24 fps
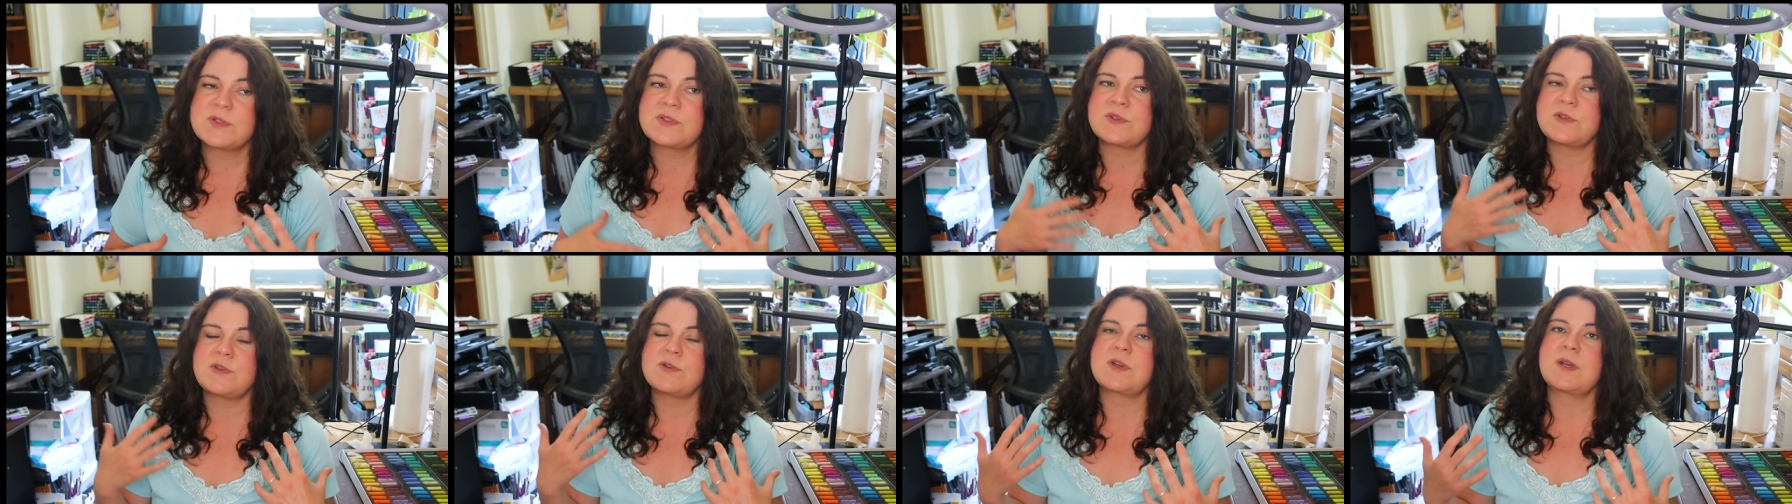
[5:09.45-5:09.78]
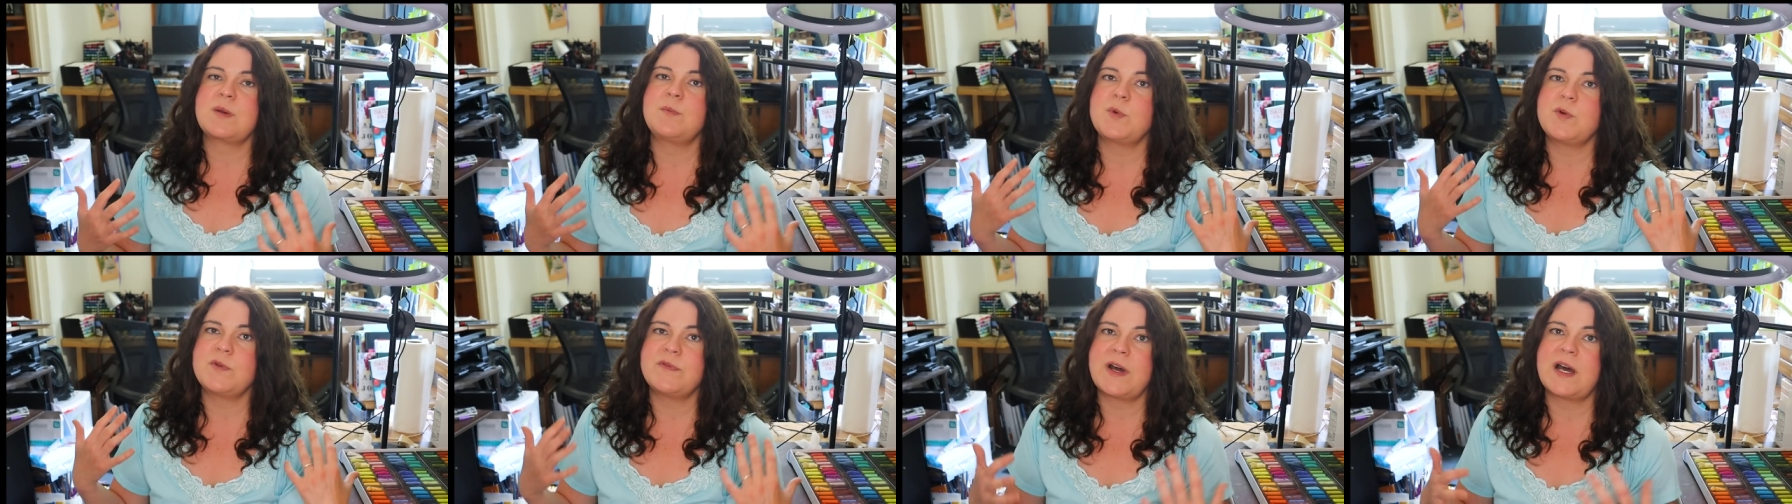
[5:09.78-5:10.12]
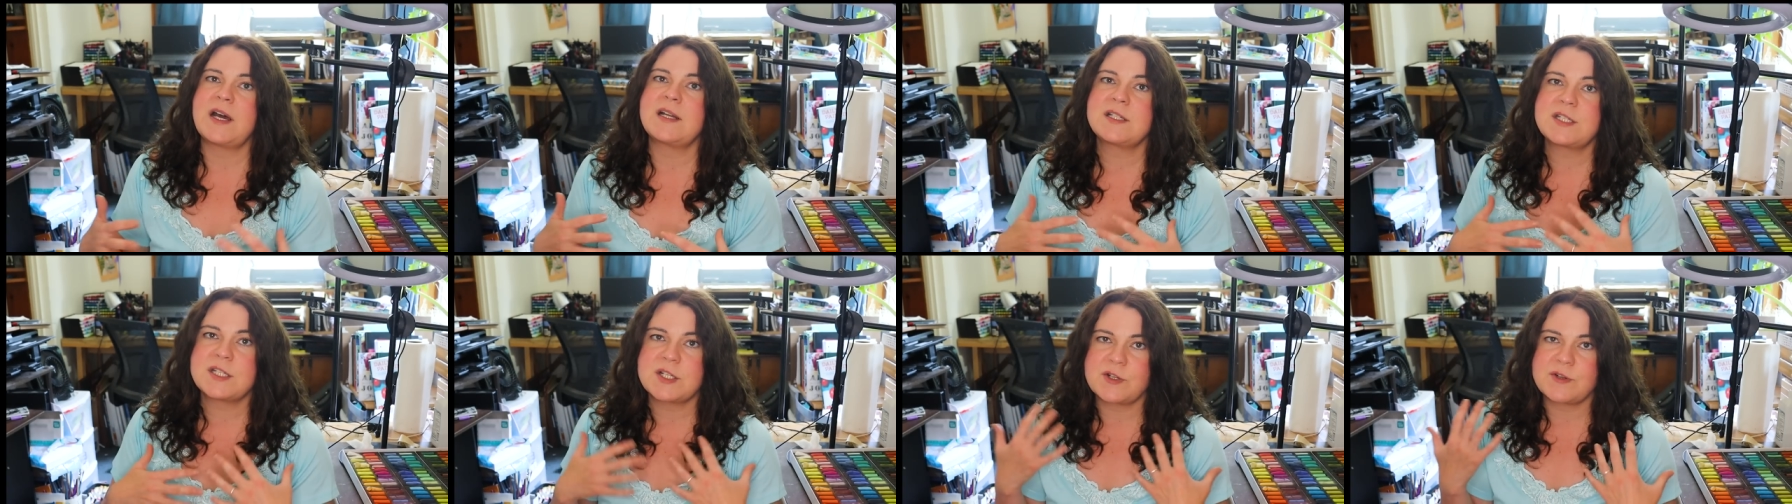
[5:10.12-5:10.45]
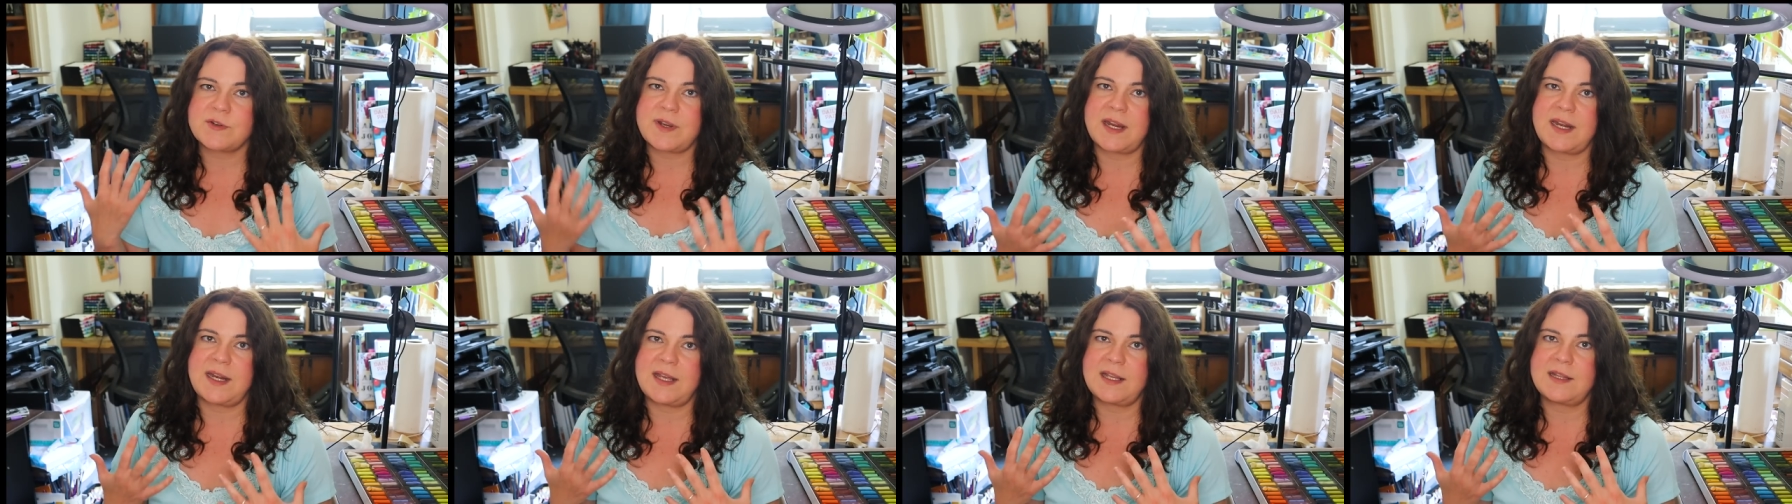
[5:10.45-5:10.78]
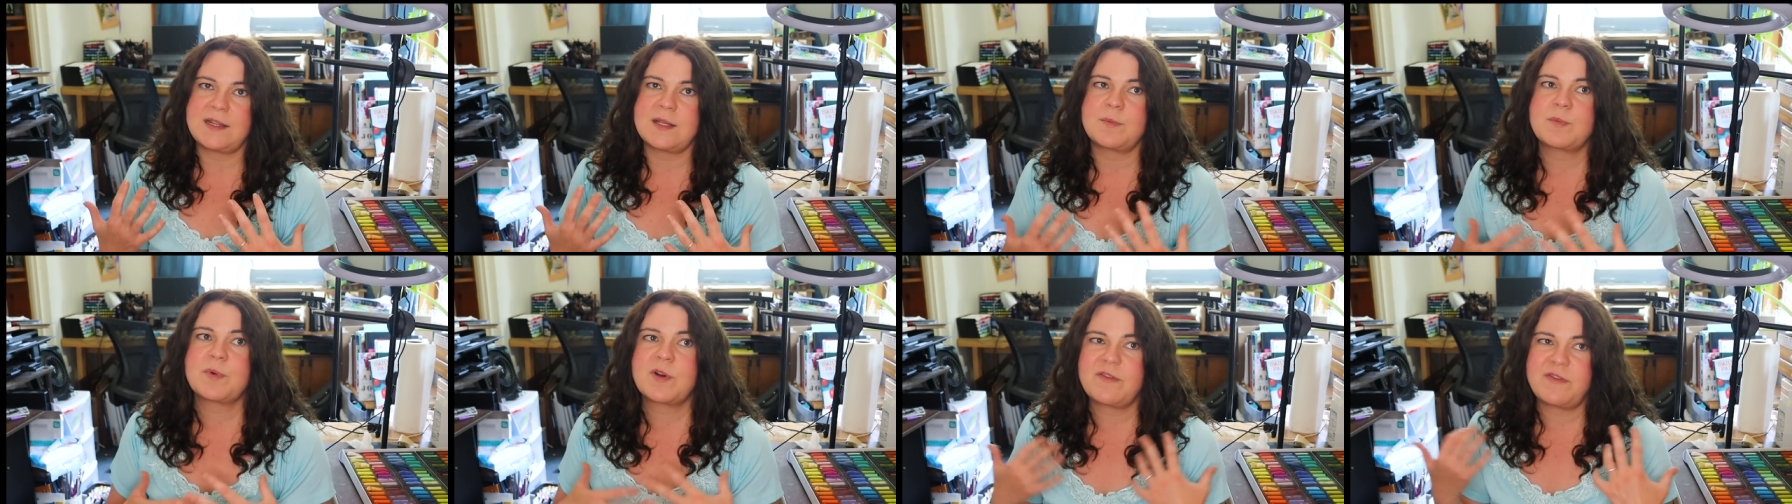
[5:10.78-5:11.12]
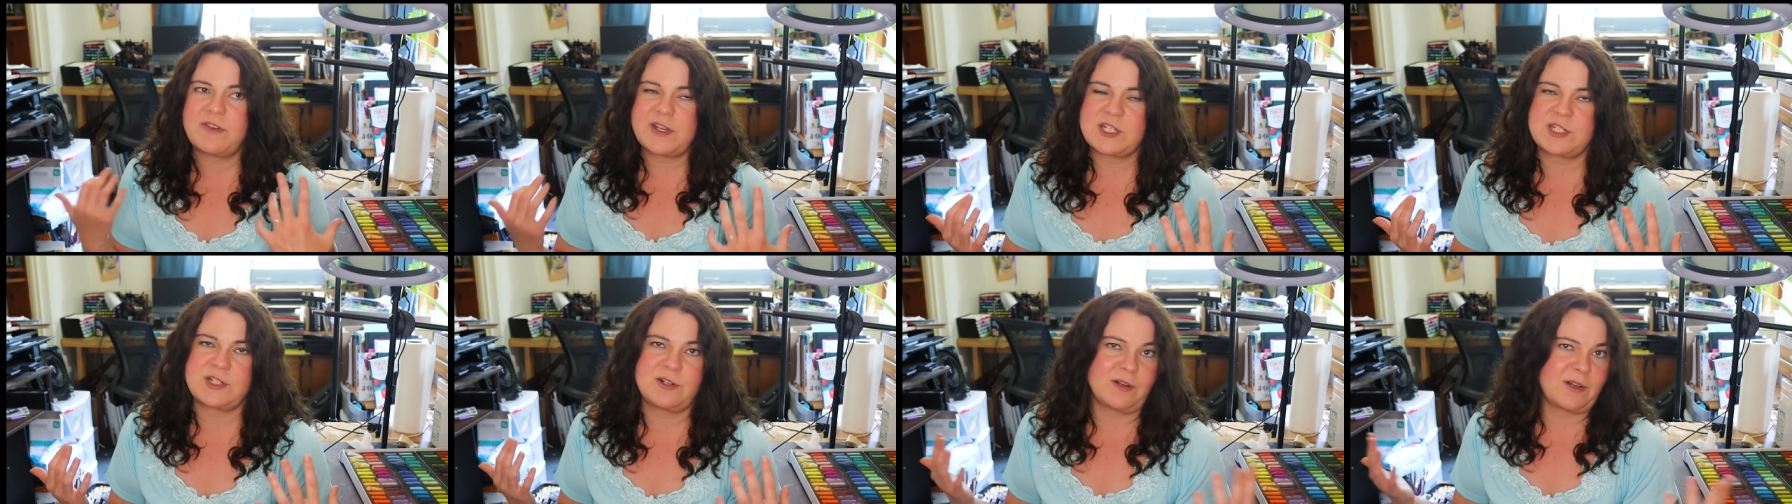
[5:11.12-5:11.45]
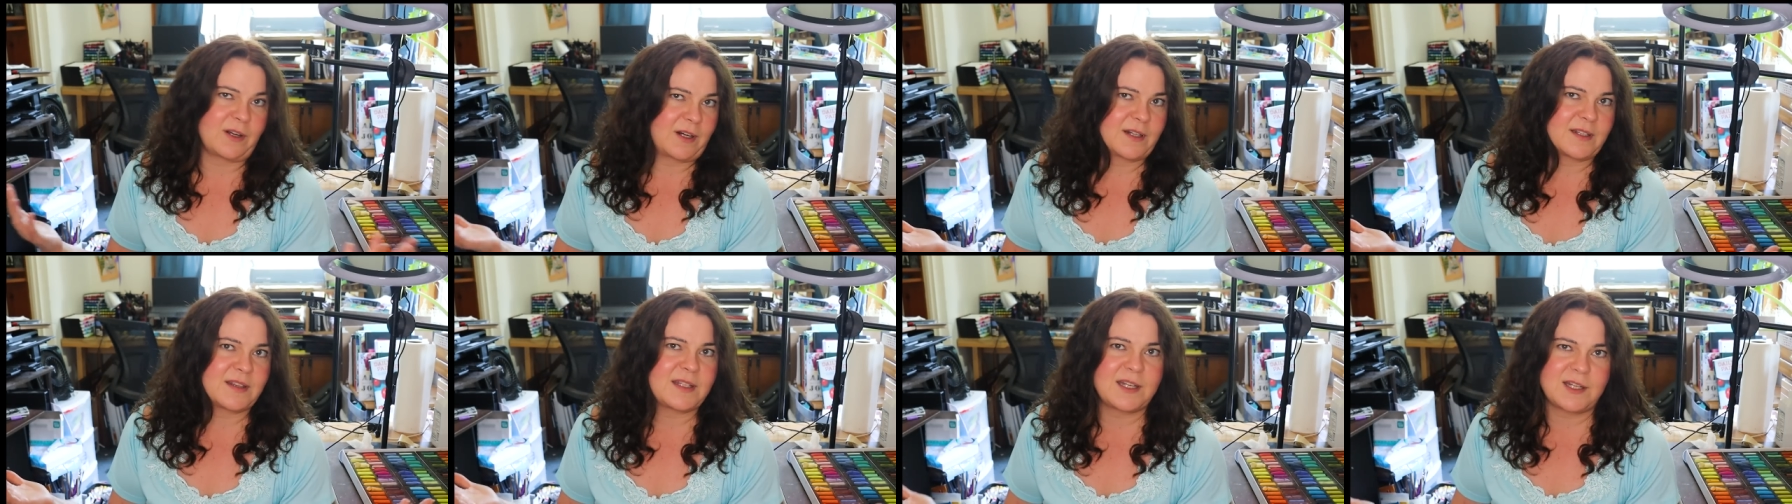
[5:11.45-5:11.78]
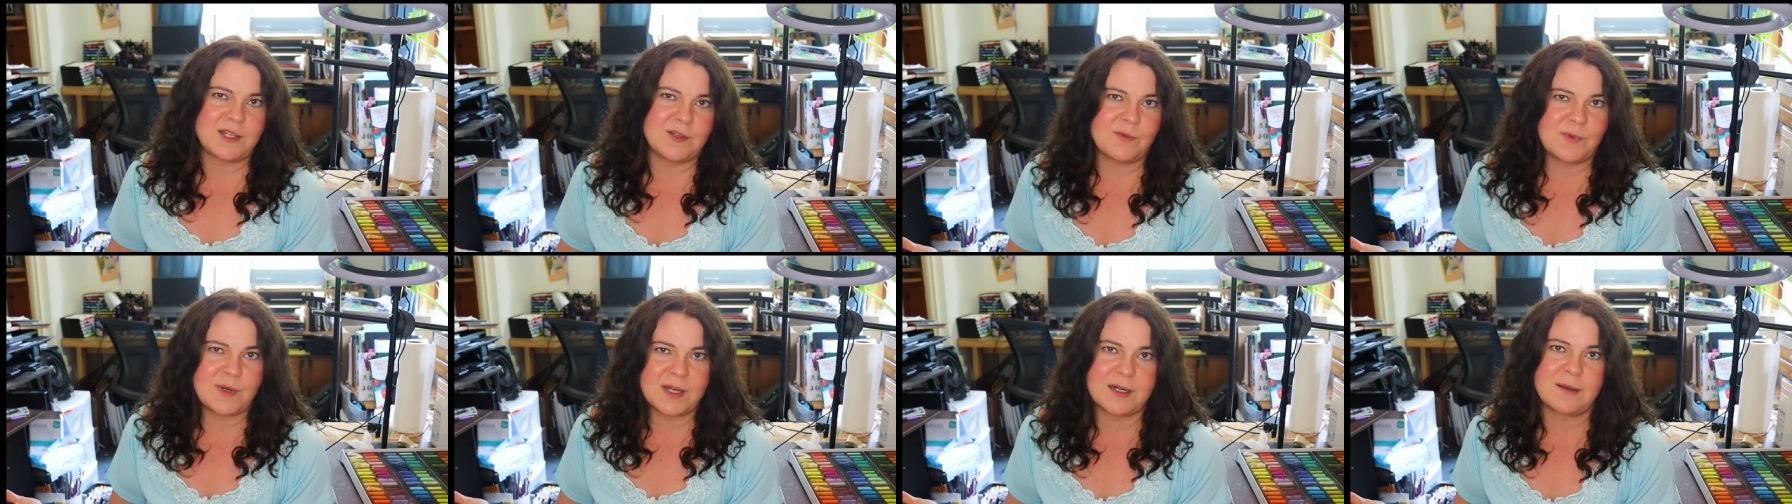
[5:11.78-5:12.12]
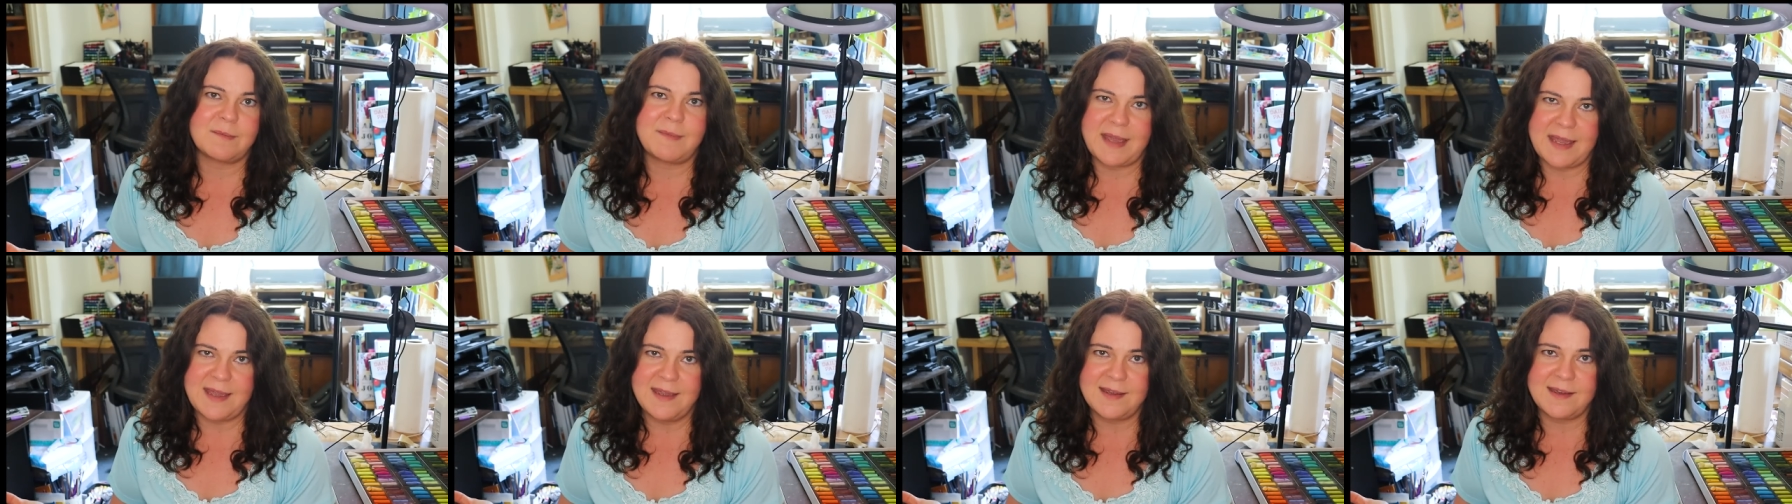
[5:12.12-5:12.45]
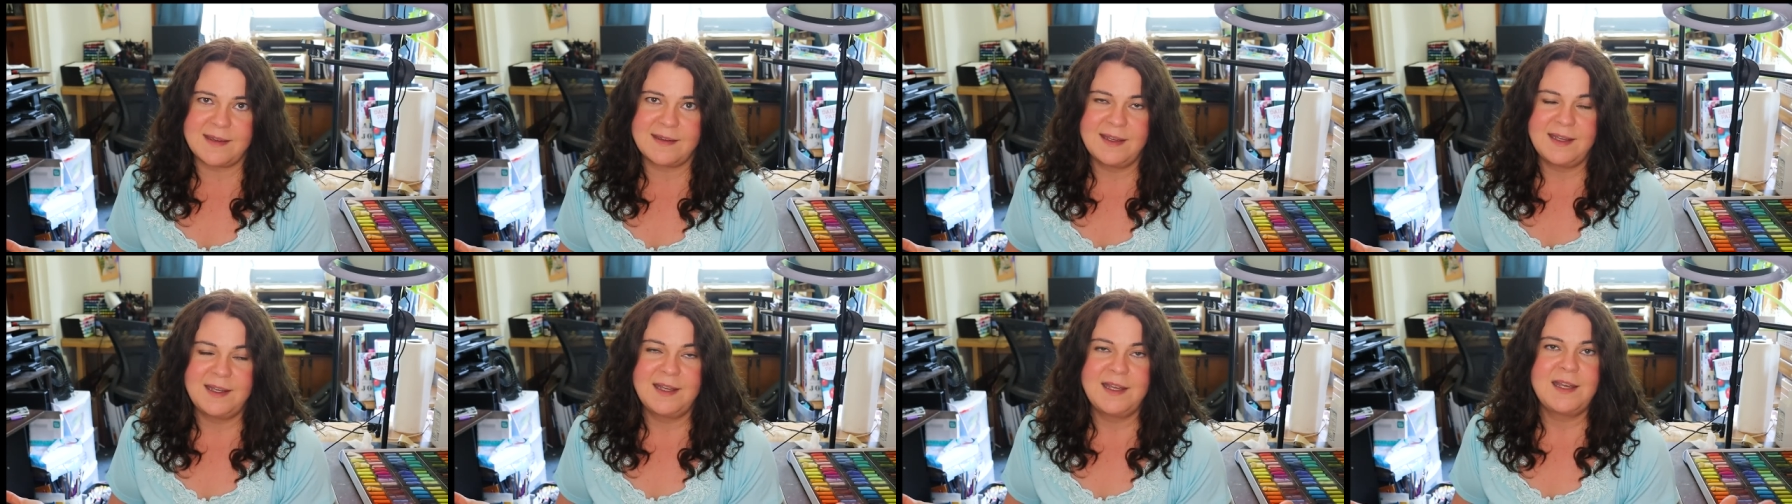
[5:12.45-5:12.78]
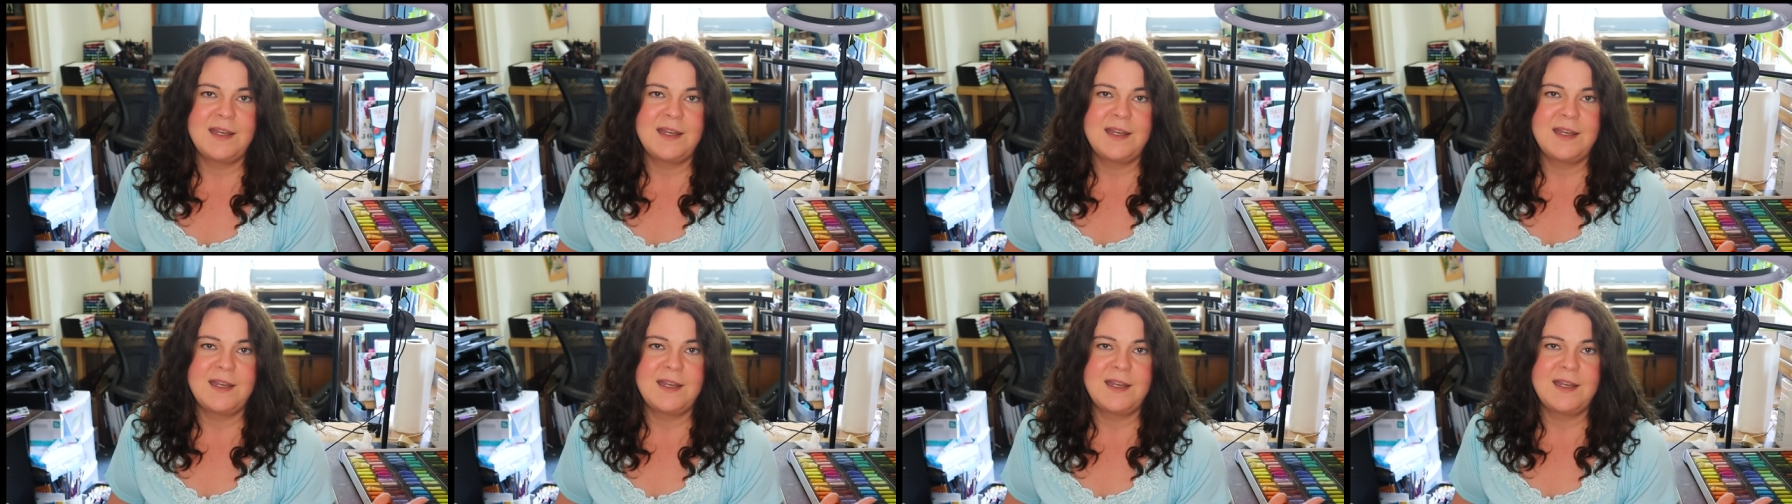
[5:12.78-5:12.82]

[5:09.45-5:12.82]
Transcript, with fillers: so you can move on to creating the professional art that you want to make?